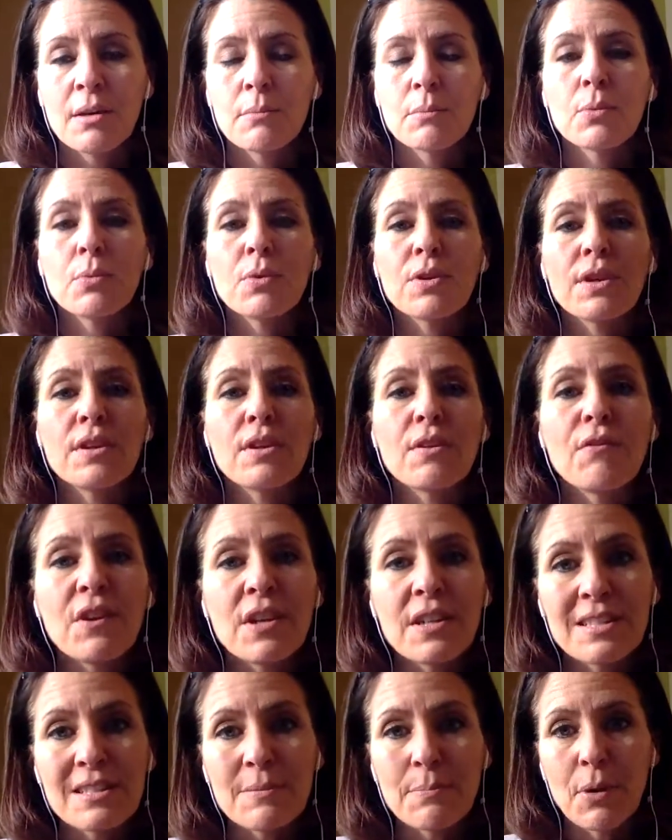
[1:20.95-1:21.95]
But really, the
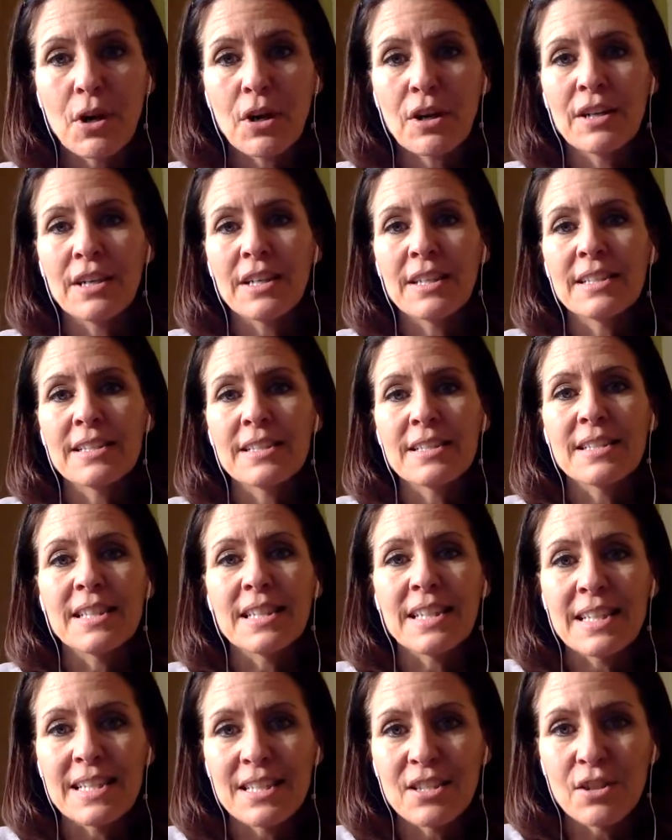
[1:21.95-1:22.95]
fitness part is the
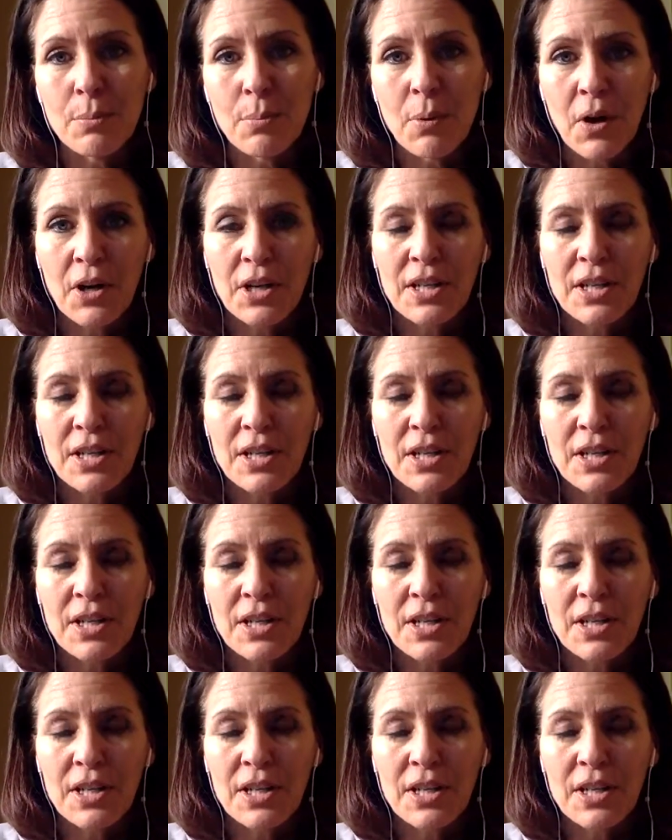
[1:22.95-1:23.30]
easier part.